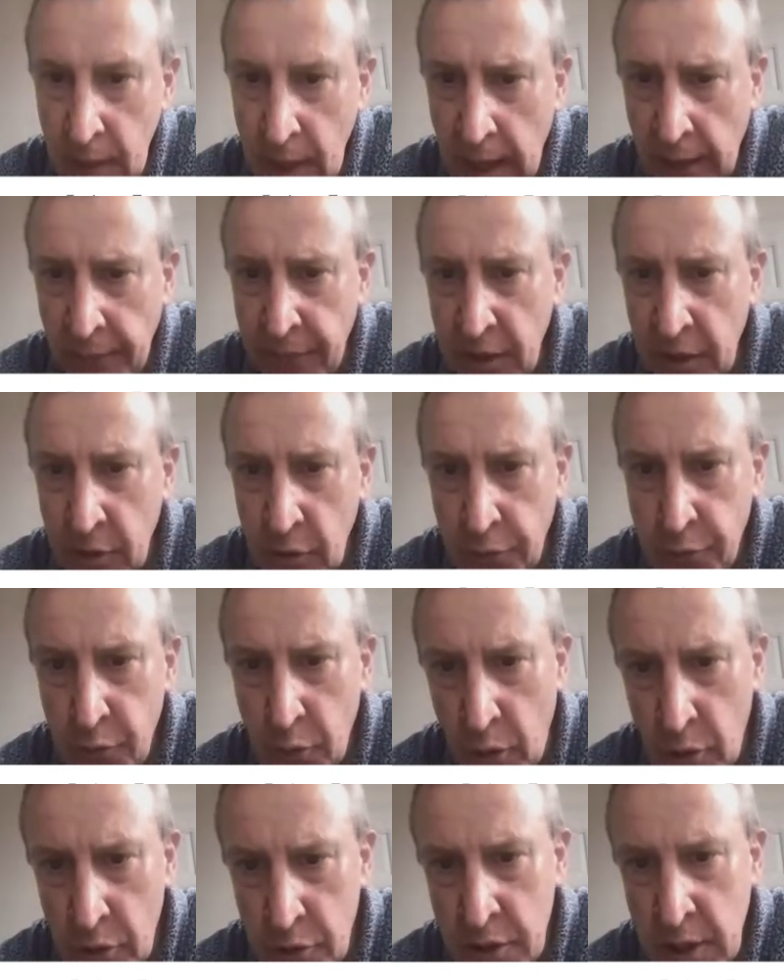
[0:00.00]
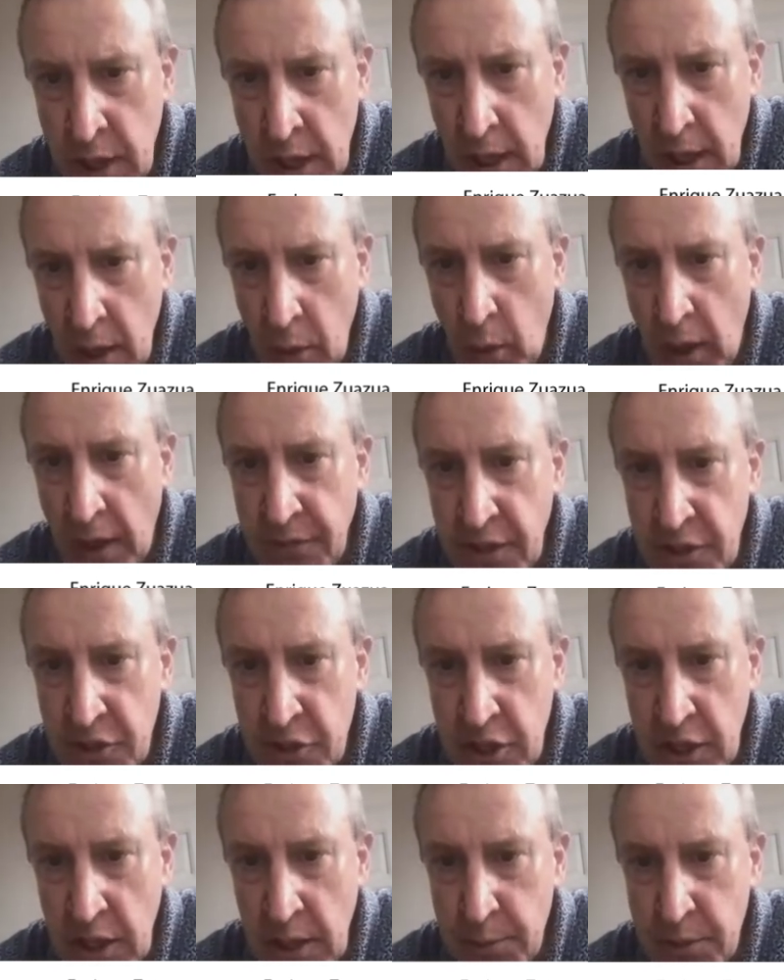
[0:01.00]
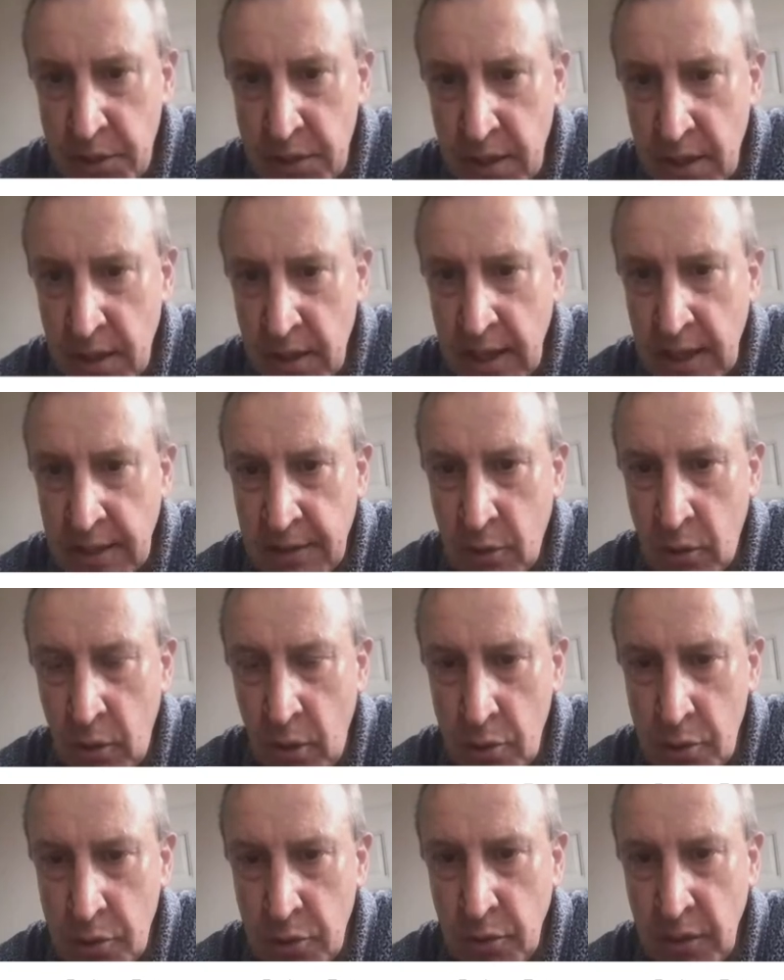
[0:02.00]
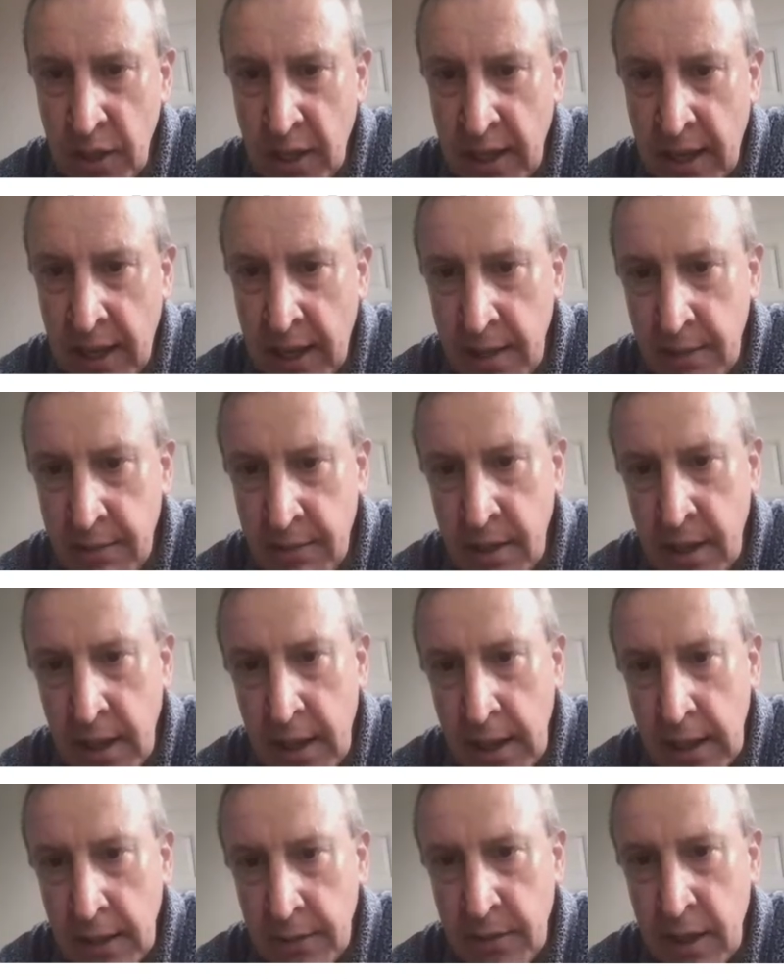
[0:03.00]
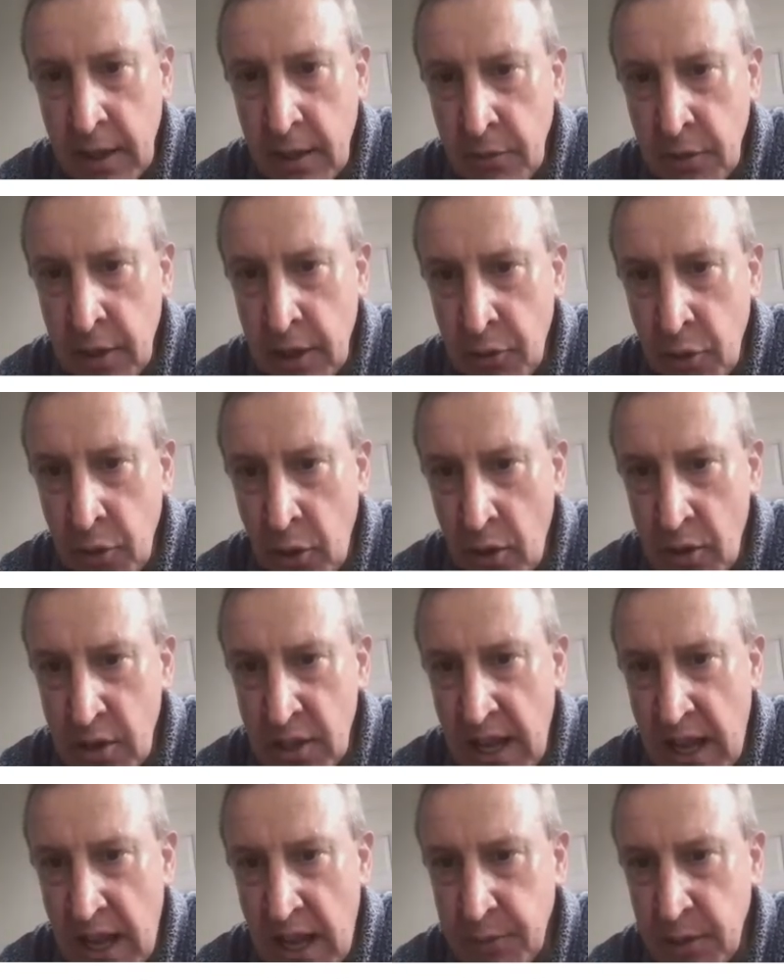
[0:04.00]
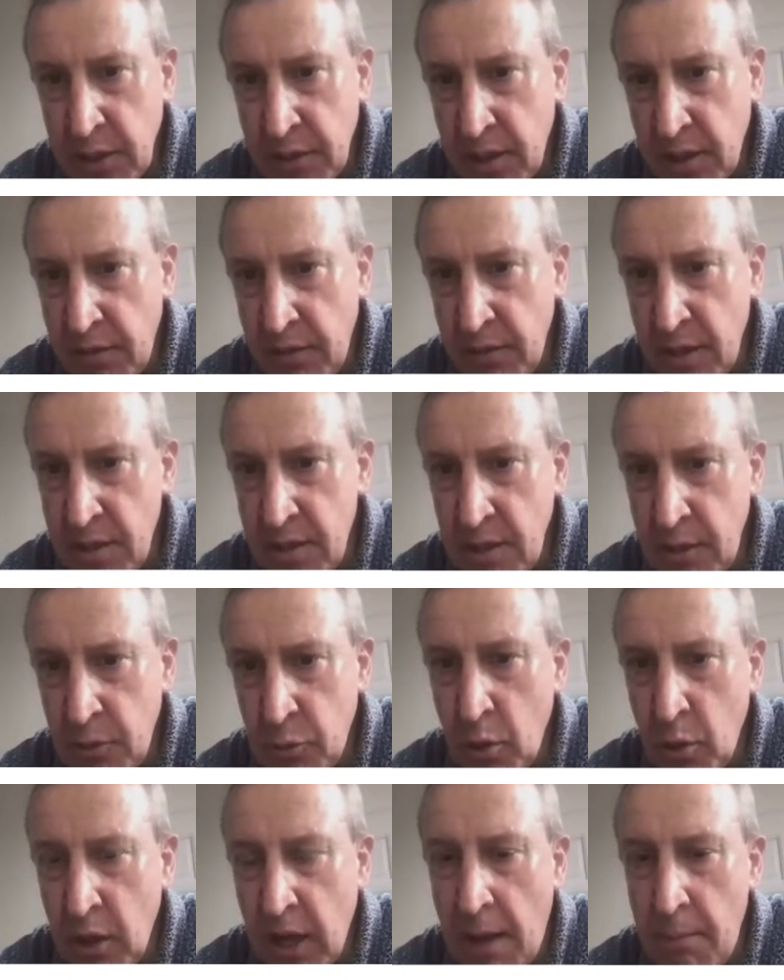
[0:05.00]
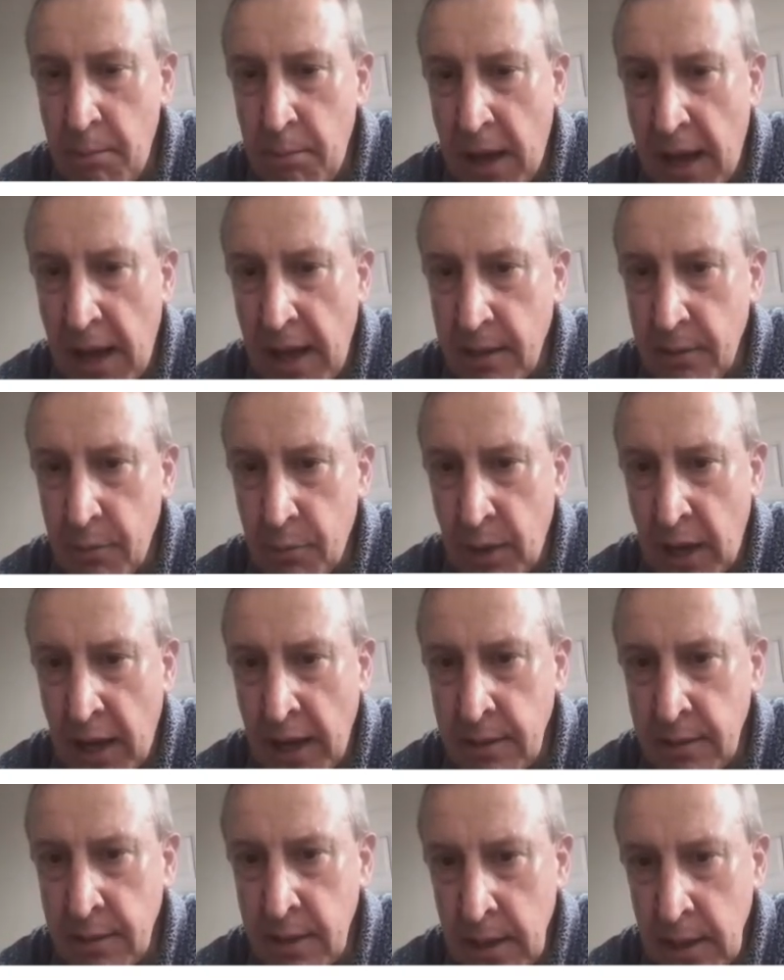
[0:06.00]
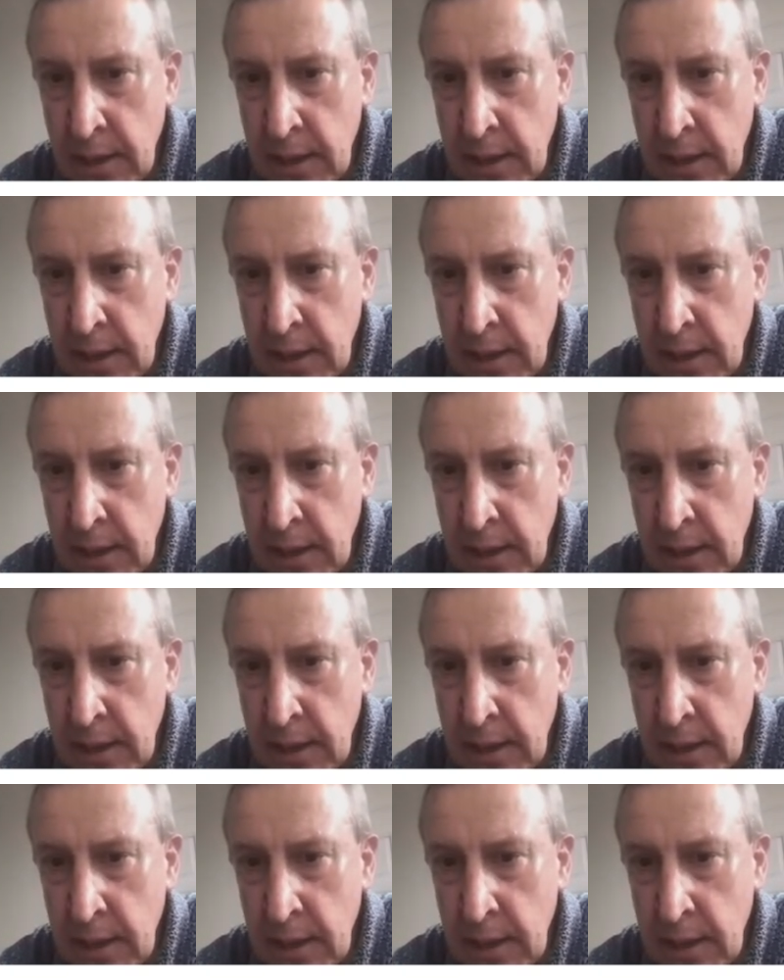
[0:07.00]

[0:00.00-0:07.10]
And then, of course, when the ships uh, get close to the gate, the, the dogs have the tendency to come back, right?